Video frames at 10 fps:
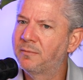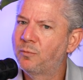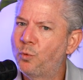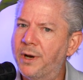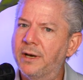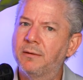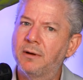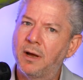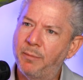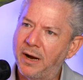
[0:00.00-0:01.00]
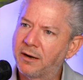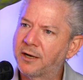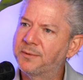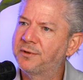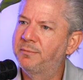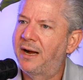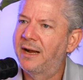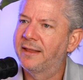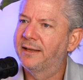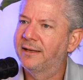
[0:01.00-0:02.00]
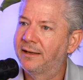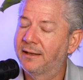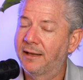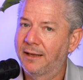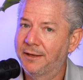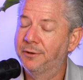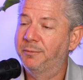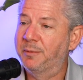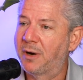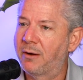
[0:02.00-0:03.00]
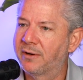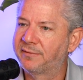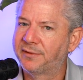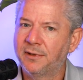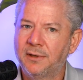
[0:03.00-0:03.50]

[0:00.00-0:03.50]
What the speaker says: when a buyer comes to buy, that you'd be proud of.